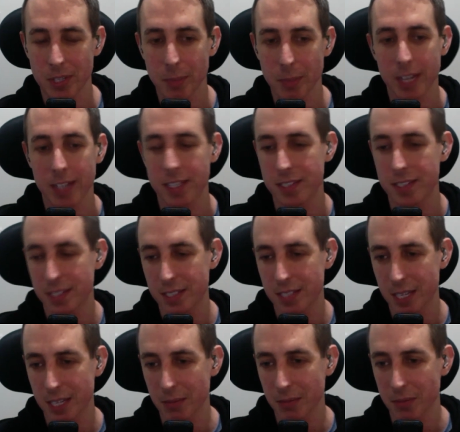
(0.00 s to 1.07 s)
beta testing
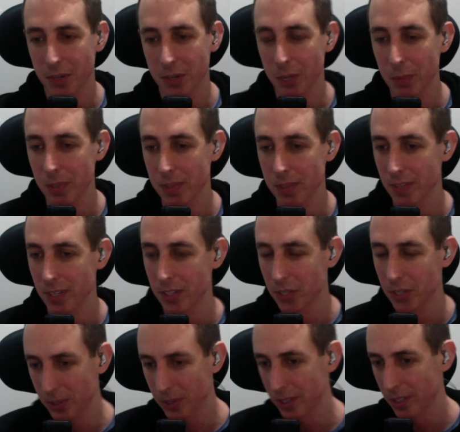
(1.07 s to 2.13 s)
team for Omnisphere
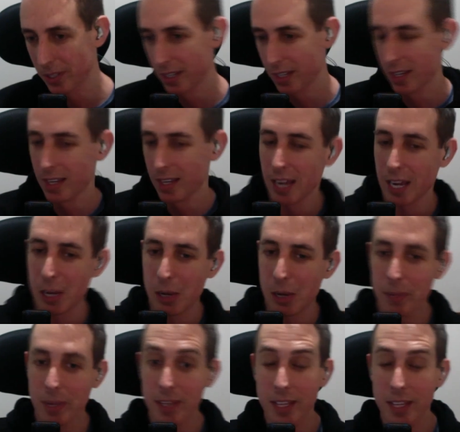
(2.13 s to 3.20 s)
2. And